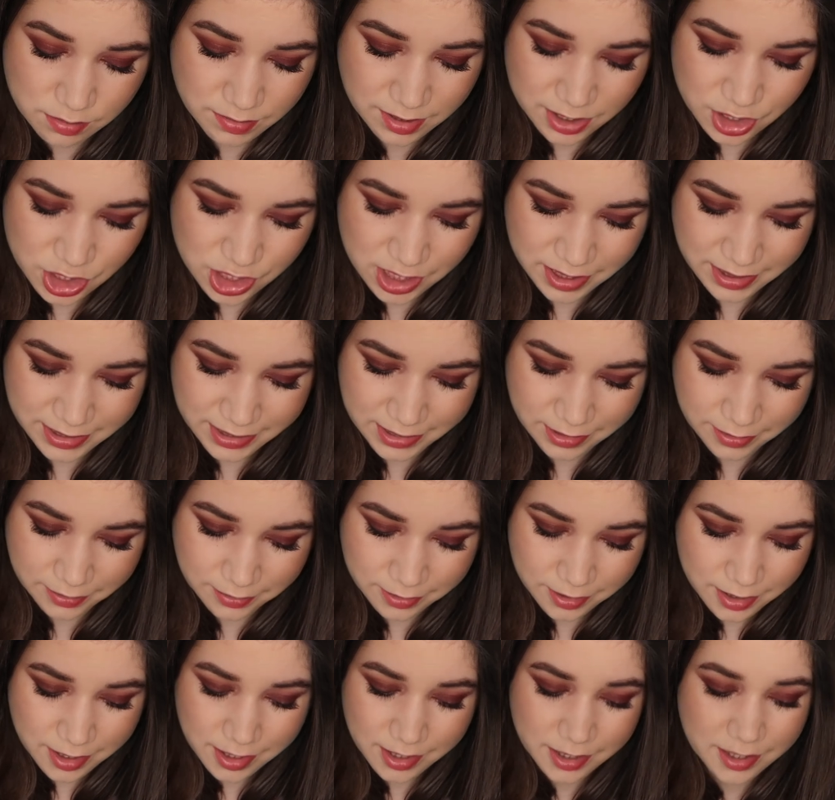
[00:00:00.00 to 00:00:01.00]
much in there,
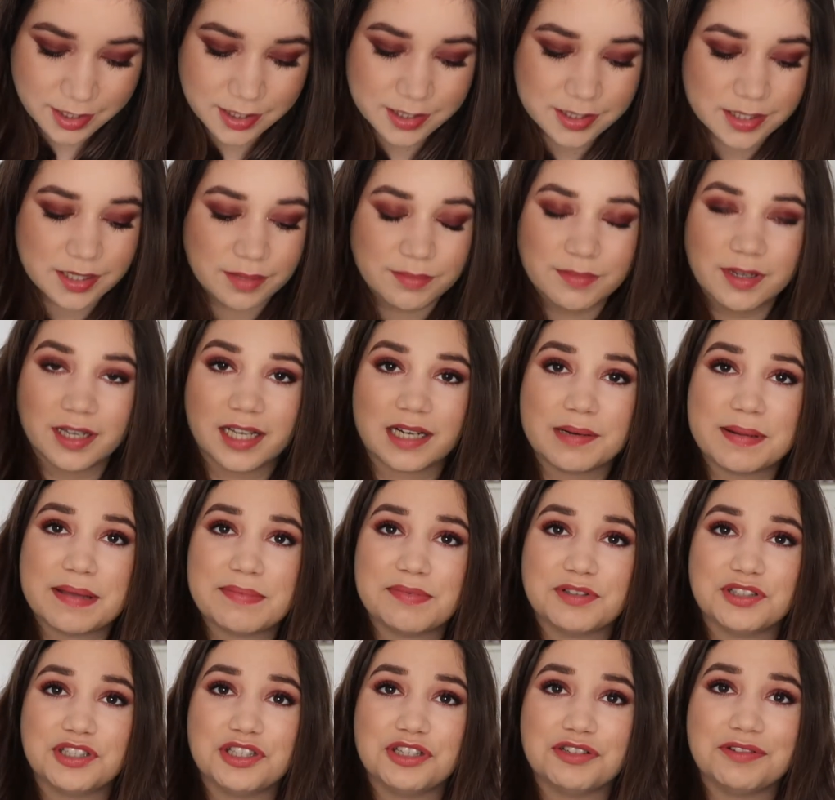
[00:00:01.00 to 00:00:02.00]
so I'm not going to be
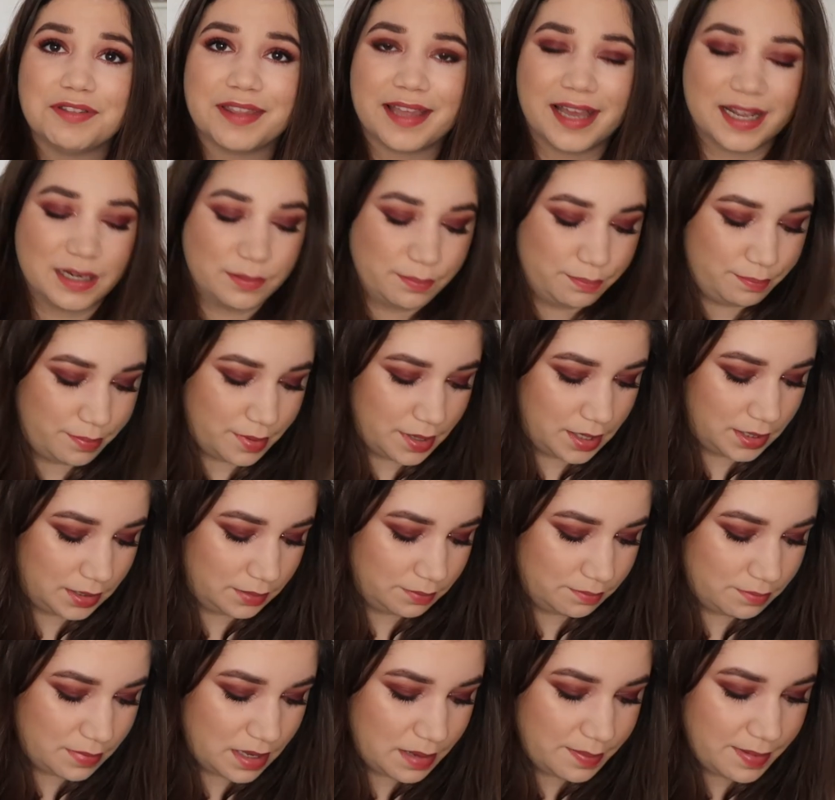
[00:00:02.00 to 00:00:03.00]
able to do that. But
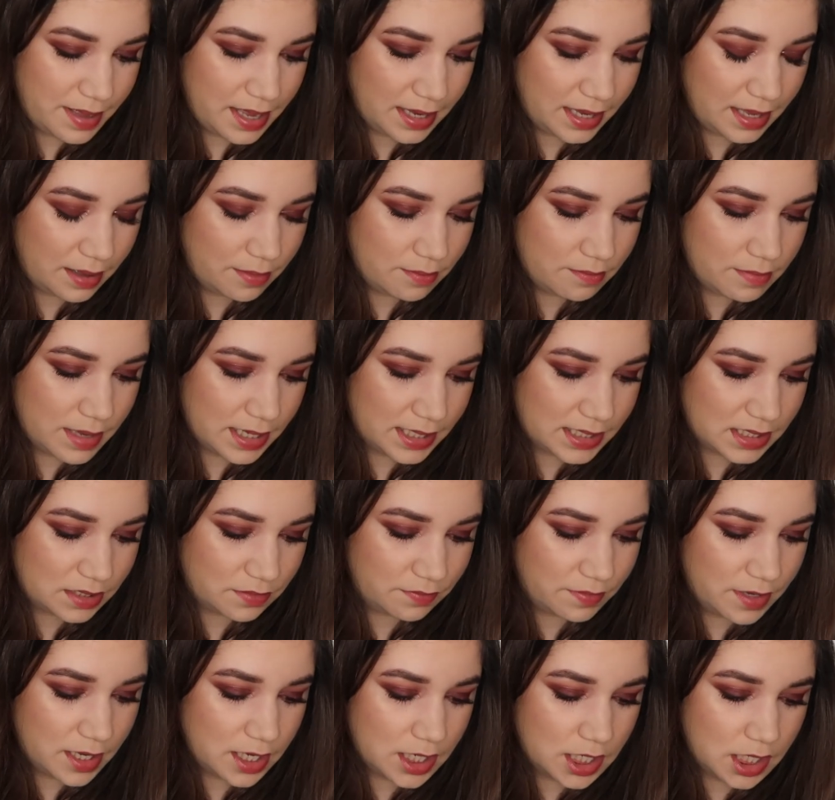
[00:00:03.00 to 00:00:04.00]
maybe I can mix
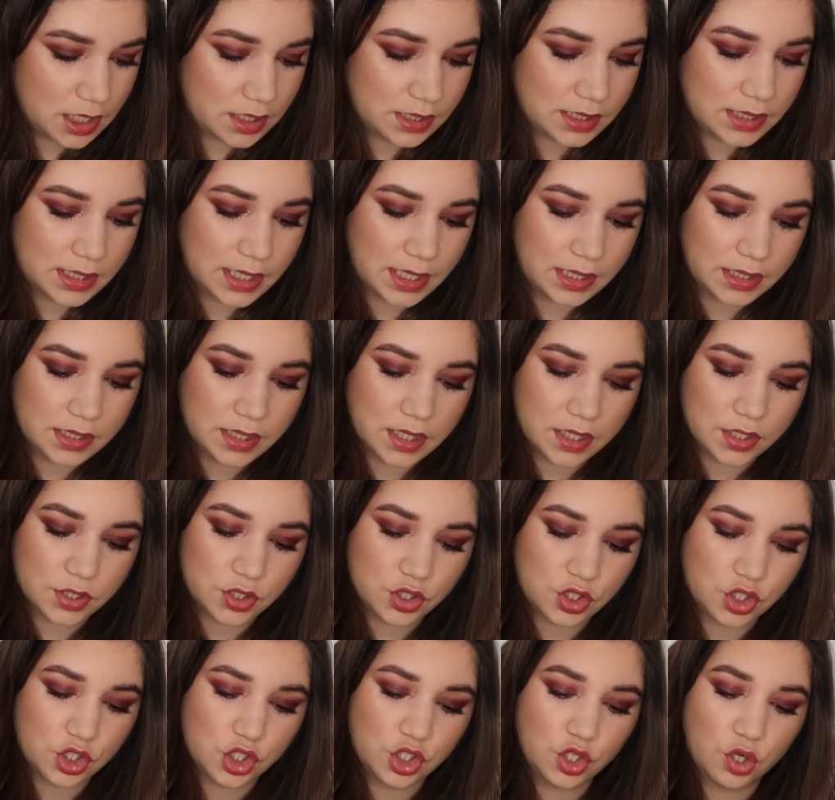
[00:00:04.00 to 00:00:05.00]
Venus and
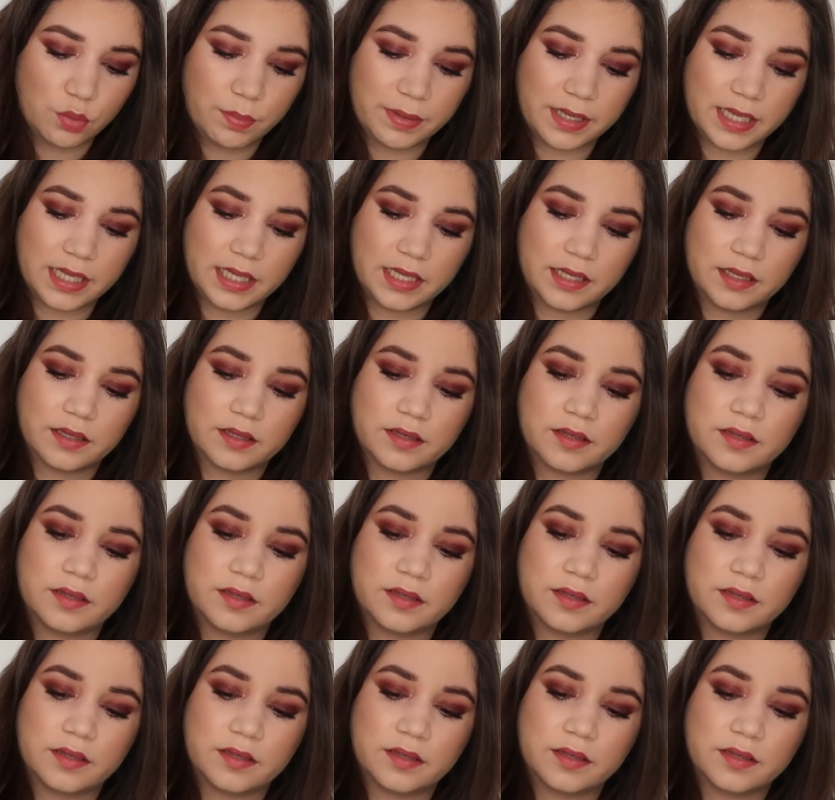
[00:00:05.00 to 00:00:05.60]
Snobby